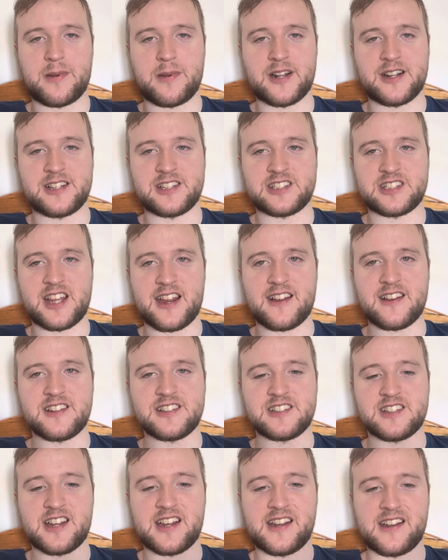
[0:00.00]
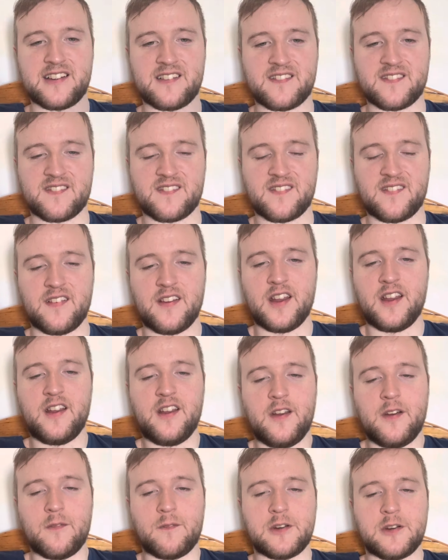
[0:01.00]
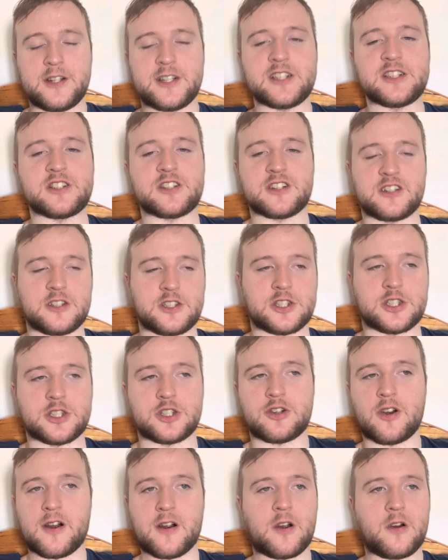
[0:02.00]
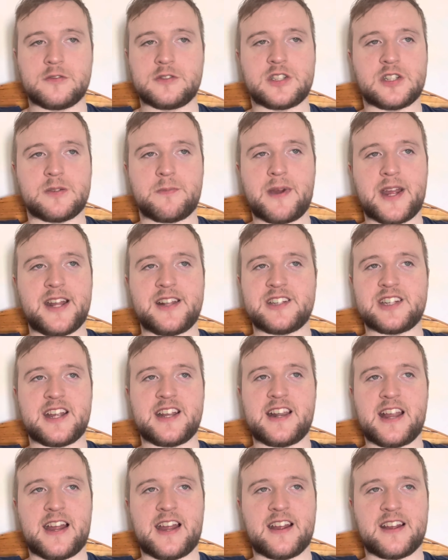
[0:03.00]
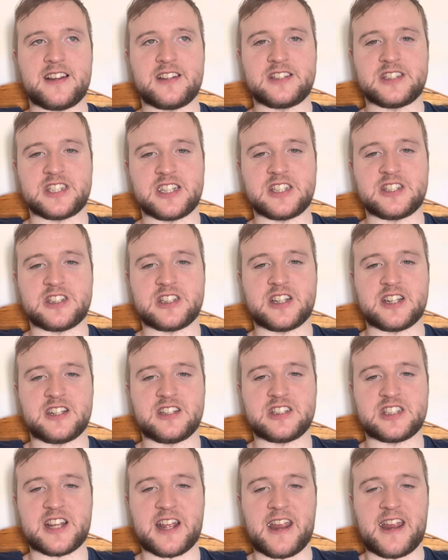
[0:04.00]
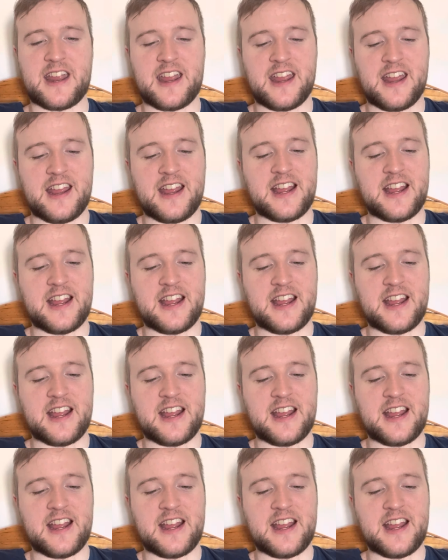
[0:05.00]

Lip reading: But the second half, we just struggled to maintain that consistency.